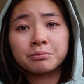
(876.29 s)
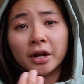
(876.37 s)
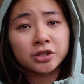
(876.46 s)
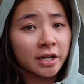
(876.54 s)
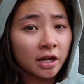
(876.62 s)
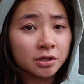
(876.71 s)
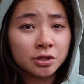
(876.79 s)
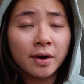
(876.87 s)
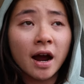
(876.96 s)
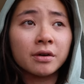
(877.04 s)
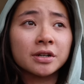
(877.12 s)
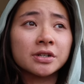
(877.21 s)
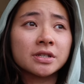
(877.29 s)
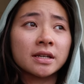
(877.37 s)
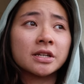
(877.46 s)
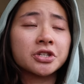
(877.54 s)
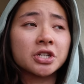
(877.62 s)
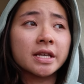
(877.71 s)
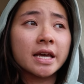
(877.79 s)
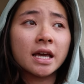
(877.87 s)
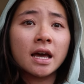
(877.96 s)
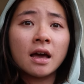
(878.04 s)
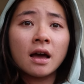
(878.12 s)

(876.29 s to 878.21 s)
breath training 2 hours, and it's just like,